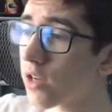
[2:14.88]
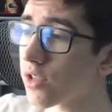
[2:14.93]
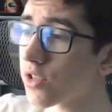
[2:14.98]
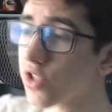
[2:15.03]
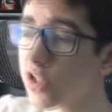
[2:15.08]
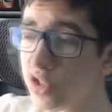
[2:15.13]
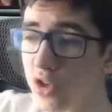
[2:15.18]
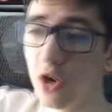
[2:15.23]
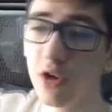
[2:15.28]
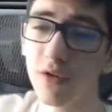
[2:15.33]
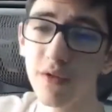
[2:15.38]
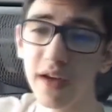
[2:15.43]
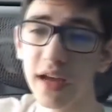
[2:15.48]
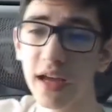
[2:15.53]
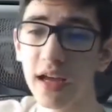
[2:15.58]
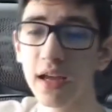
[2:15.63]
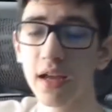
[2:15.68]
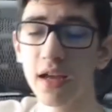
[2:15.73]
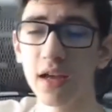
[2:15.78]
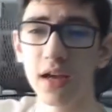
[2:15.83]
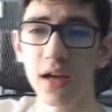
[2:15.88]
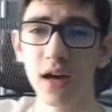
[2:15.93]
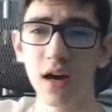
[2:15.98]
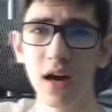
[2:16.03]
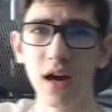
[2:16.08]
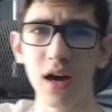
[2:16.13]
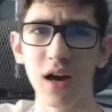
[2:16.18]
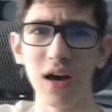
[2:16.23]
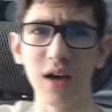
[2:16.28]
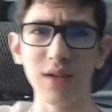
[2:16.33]
survey
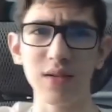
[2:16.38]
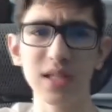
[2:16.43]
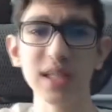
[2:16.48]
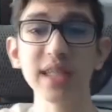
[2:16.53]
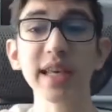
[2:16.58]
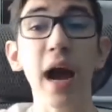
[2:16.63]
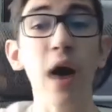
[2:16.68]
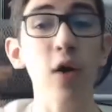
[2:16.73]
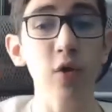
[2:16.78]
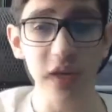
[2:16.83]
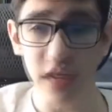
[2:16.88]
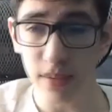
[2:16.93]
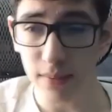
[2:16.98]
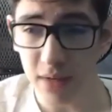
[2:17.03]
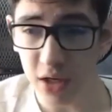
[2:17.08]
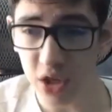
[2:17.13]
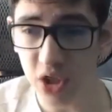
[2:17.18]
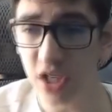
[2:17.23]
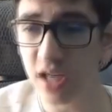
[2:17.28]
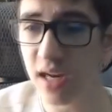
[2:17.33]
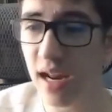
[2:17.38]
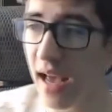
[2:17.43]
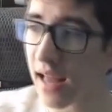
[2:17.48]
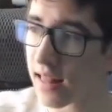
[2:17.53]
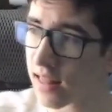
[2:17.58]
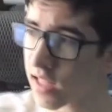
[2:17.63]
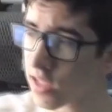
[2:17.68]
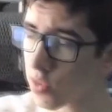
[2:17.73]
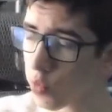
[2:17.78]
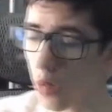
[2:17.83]
scouting mission
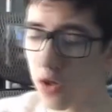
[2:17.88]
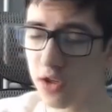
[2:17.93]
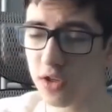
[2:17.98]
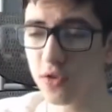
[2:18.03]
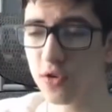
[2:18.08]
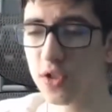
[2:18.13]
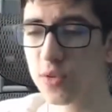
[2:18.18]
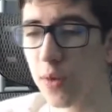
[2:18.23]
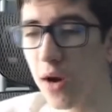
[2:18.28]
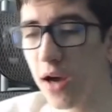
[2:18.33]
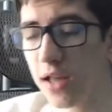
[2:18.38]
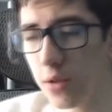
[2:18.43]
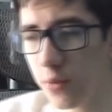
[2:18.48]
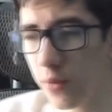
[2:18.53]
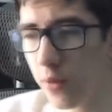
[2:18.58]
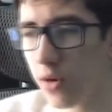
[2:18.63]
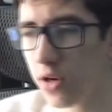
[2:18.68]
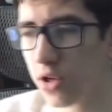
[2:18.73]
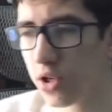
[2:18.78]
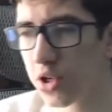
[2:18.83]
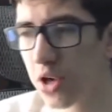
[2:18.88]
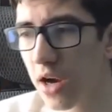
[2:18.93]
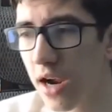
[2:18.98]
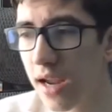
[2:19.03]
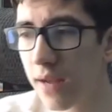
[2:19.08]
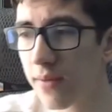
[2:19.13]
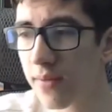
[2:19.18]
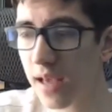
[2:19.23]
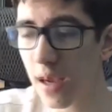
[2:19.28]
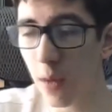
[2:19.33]
at this one new spot that we wanted to
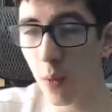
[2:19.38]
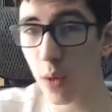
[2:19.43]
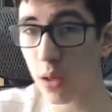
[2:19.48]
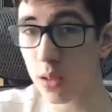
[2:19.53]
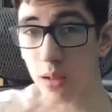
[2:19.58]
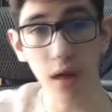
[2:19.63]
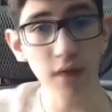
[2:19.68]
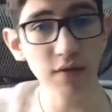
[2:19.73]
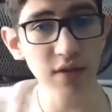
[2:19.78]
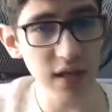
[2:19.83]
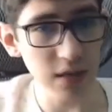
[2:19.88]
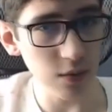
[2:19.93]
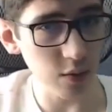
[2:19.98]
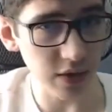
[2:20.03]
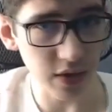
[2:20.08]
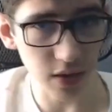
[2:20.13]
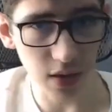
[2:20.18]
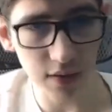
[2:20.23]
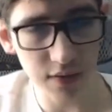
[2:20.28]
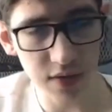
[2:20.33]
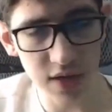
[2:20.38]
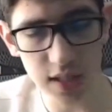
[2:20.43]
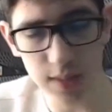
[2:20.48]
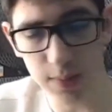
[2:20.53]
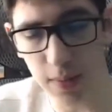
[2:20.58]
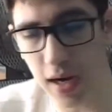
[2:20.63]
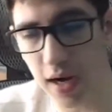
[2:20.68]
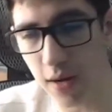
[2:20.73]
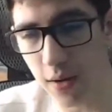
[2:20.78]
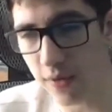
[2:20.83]
try, and we loved it. We loved the
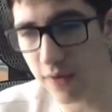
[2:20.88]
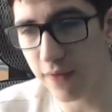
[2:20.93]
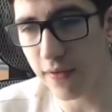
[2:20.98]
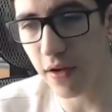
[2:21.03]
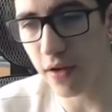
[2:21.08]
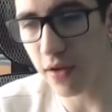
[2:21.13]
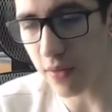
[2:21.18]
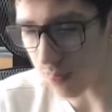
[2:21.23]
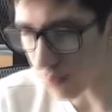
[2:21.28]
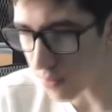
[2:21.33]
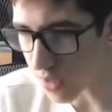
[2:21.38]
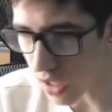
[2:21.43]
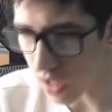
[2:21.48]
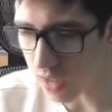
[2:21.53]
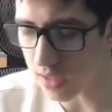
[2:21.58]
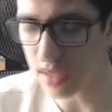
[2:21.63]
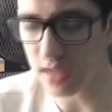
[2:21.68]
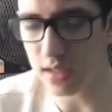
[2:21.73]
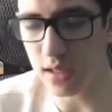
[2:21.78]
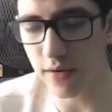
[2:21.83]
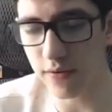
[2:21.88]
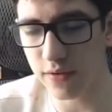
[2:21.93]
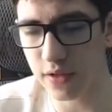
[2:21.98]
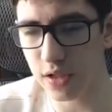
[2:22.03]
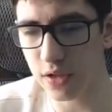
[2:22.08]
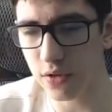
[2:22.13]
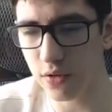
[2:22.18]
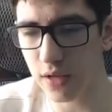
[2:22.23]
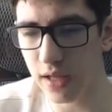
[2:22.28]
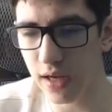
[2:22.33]
spot. We found a ton of stuff to
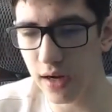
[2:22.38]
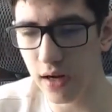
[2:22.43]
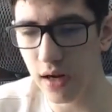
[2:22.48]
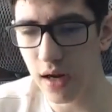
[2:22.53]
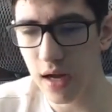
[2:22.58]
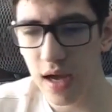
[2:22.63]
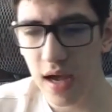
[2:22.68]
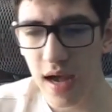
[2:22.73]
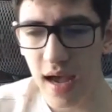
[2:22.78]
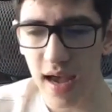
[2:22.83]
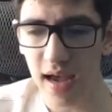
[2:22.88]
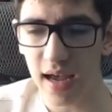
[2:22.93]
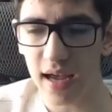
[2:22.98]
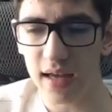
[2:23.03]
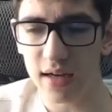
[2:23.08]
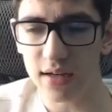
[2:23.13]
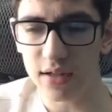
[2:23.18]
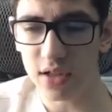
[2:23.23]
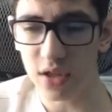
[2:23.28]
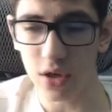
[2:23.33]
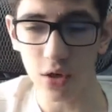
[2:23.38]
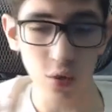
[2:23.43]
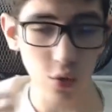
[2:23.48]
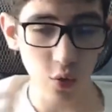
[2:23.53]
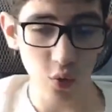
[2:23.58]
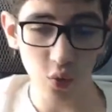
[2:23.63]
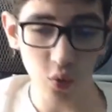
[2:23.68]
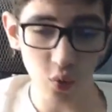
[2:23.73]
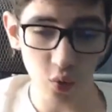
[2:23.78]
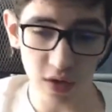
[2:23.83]
do there, and
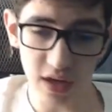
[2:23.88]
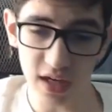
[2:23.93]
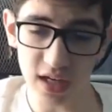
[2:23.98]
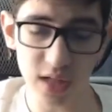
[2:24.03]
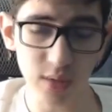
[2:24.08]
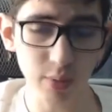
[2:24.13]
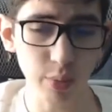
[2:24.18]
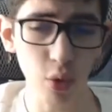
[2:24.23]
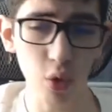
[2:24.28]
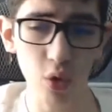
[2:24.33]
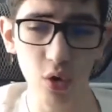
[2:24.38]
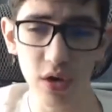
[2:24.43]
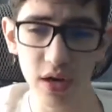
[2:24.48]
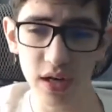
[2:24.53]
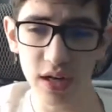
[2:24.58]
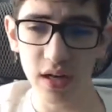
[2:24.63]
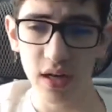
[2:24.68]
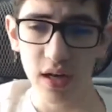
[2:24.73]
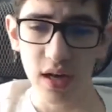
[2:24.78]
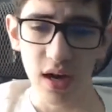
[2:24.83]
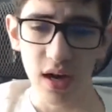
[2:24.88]
so we explored it.